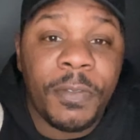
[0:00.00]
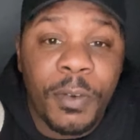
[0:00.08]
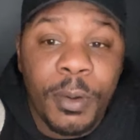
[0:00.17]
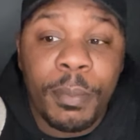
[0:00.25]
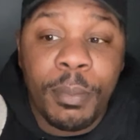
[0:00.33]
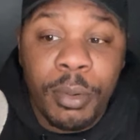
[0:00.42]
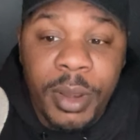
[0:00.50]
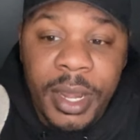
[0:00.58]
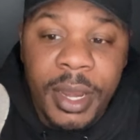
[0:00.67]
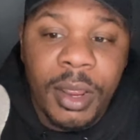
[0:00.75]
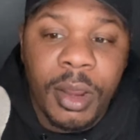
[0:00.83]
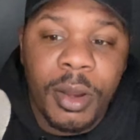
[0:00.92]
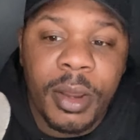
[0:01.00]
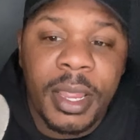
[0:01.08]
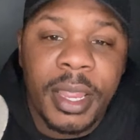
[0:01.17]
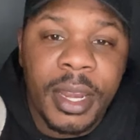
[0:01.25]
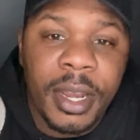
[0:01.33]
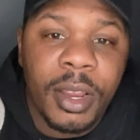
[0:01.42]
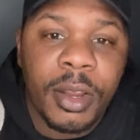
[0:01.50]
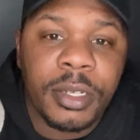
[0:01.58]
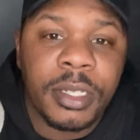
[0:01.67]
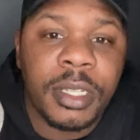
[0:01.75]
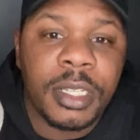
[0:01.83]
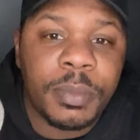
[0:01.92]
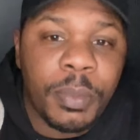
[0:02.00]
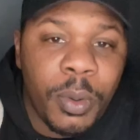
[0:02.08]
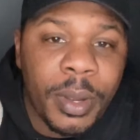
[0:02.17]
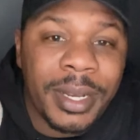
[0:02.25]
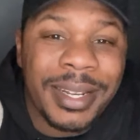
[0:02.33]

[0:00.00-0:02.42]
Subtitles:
for breeding her and getting her to this point,